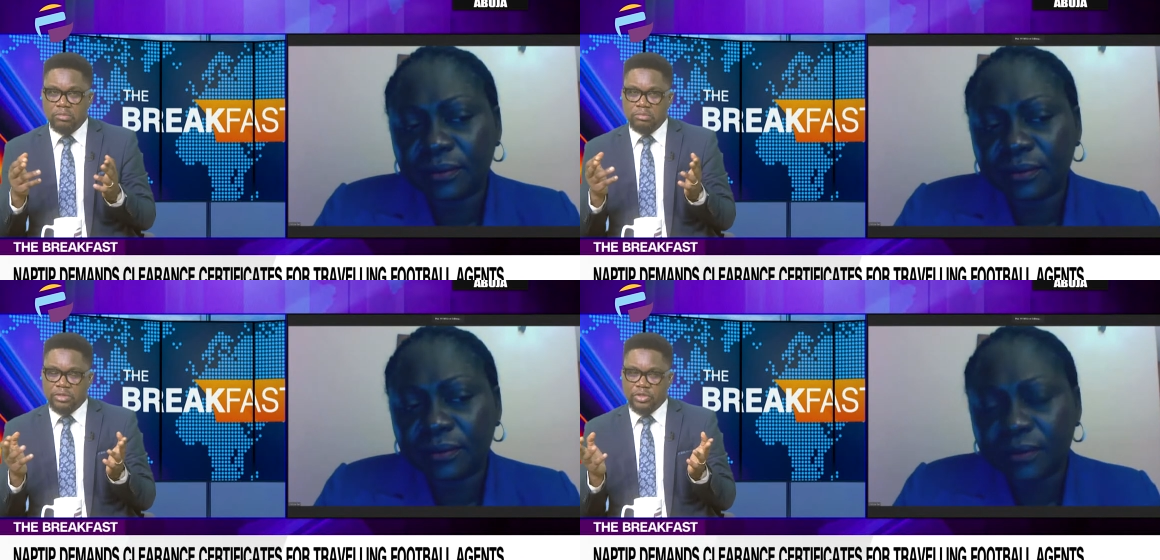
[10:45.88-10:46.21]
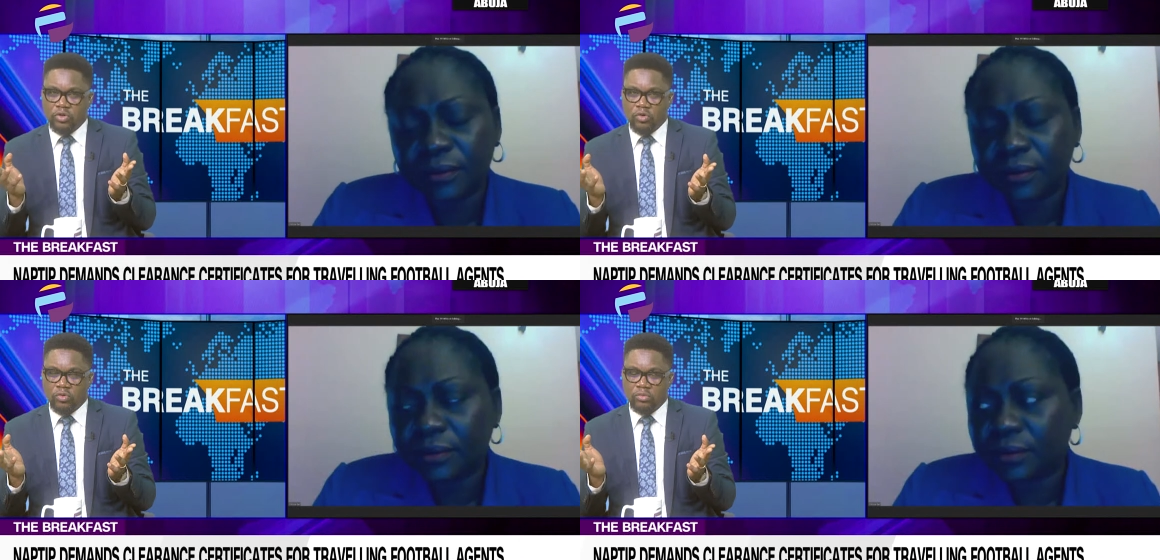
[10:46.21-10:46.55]

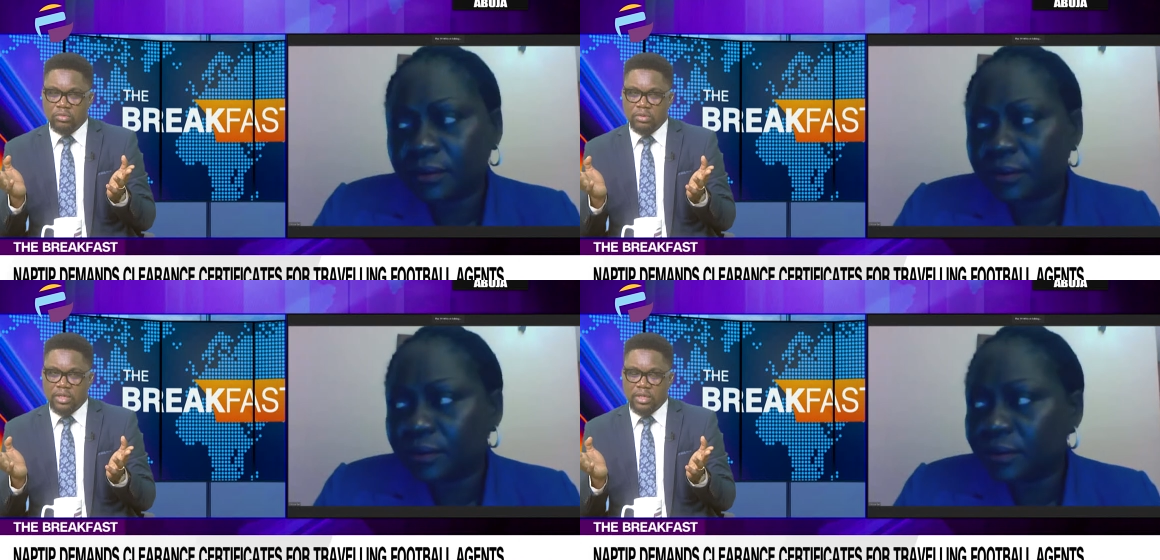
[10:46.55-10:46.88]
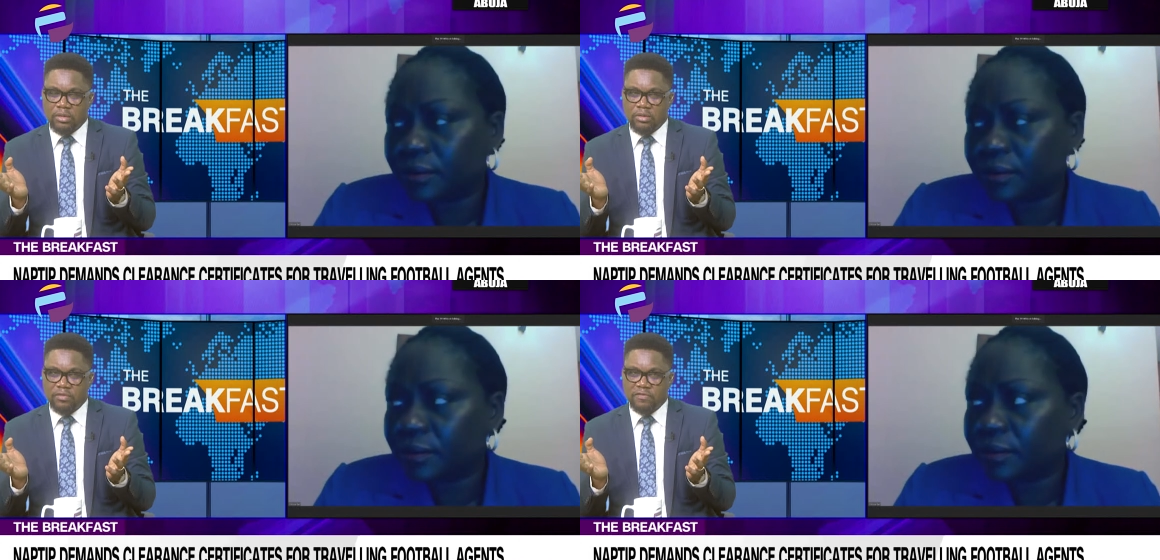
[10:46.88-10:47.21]
Speaker 1: you know,
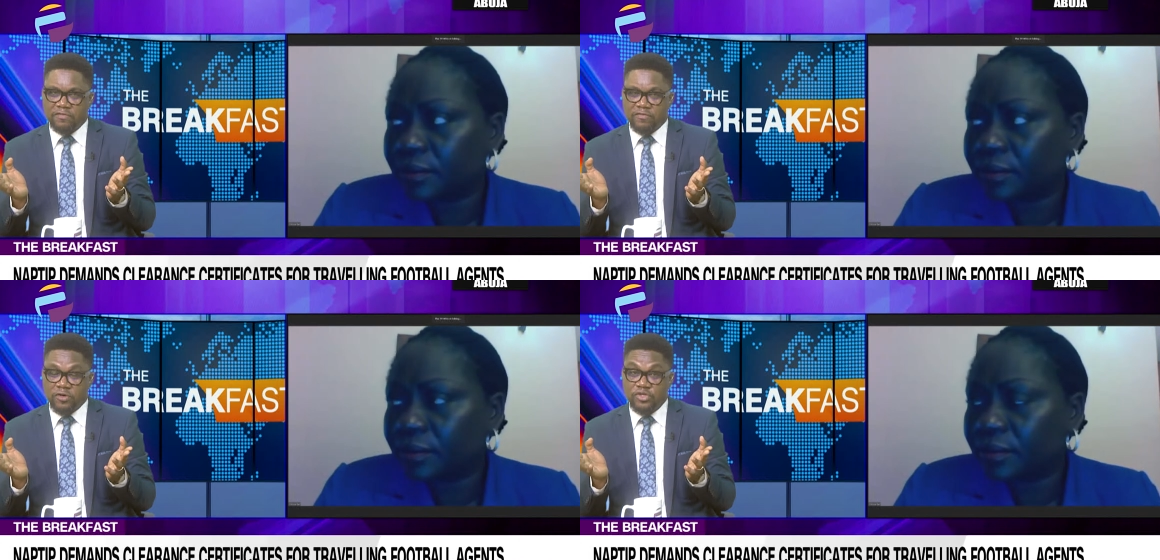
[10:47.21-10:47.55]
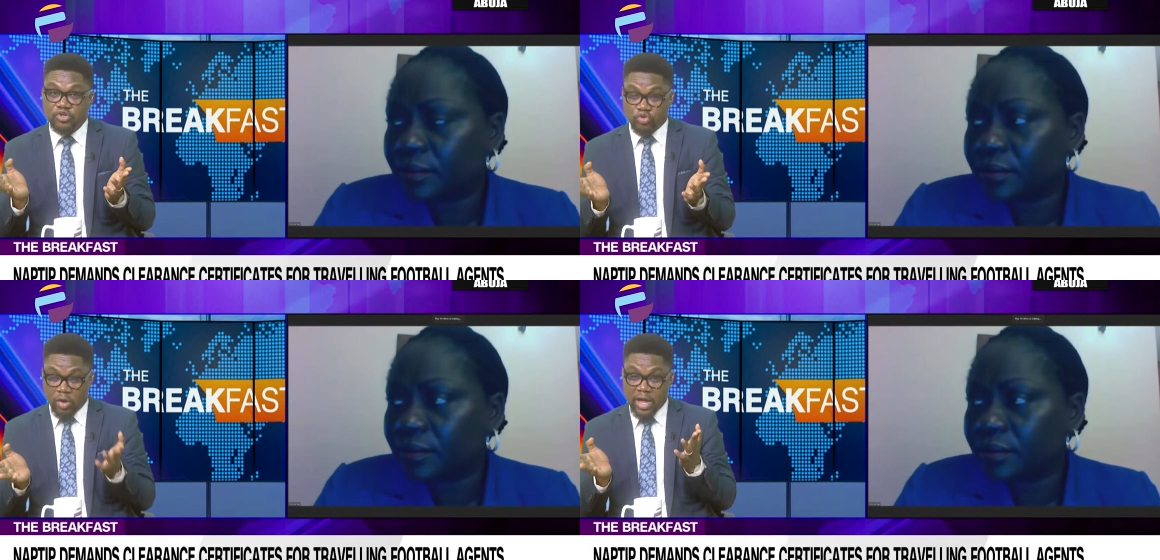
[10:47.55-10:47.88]
for
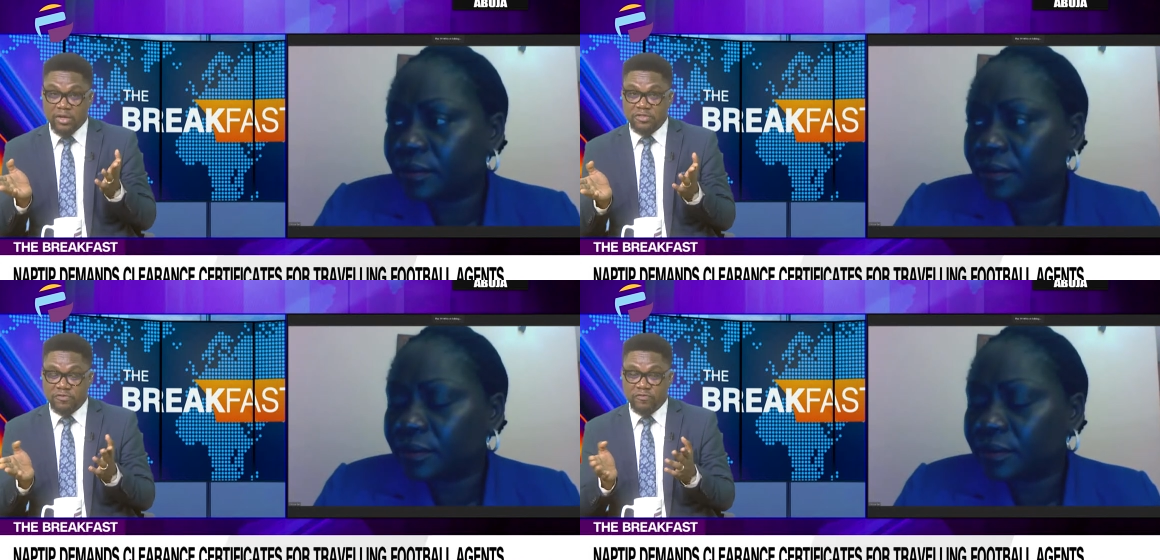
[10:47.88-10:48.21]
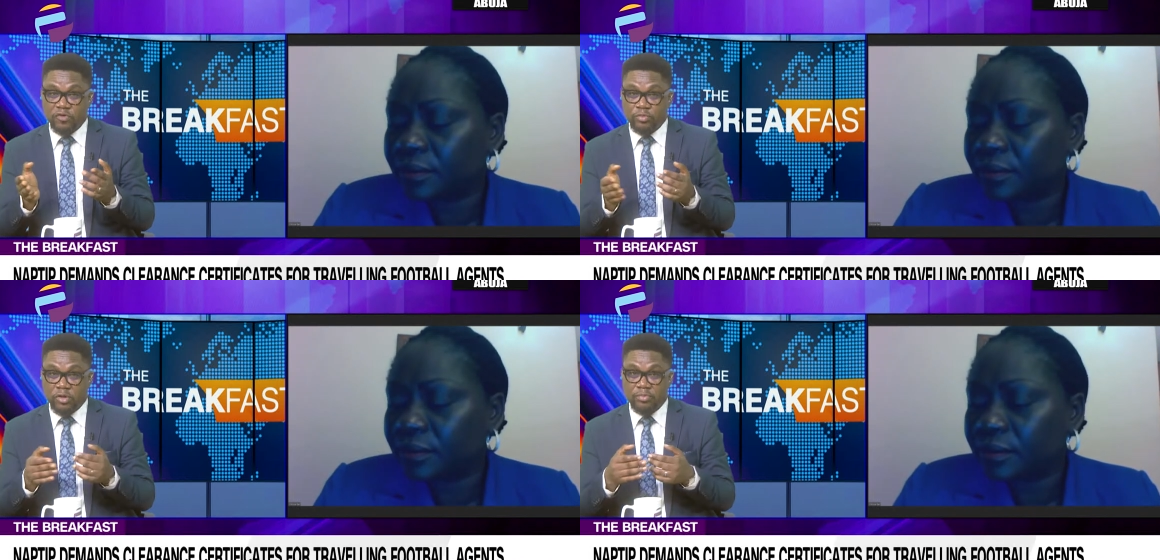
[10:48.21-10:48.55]
trials for
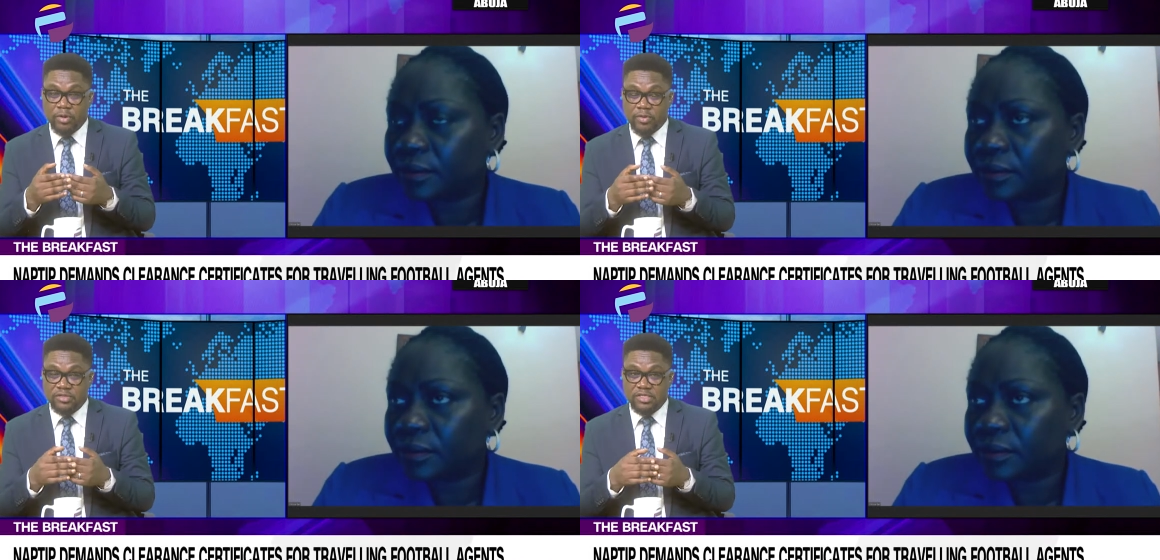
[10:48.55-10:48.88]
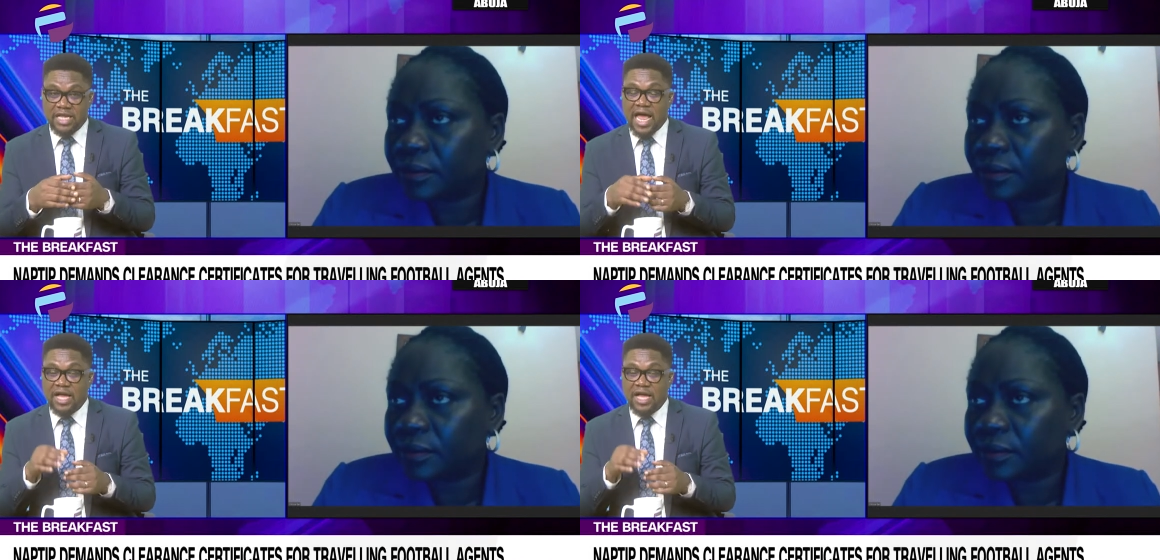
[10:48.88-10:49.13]
football purposes,